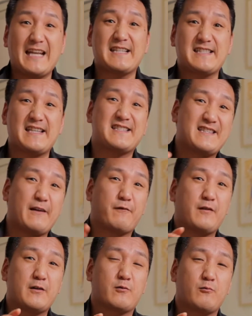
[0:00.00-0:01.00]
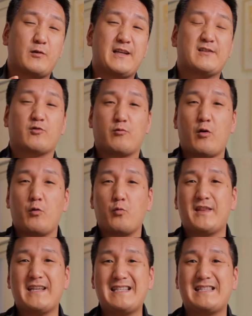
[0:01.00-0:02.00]
it tastes different when it's grown
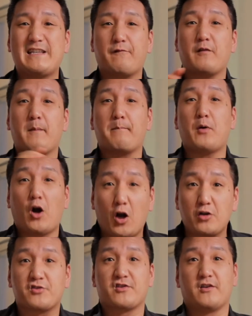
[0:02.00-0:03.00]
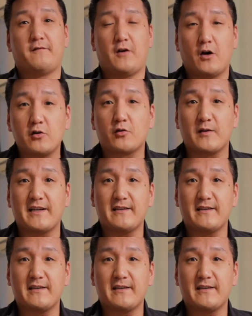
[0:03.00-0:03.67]
within different parts of Hungary.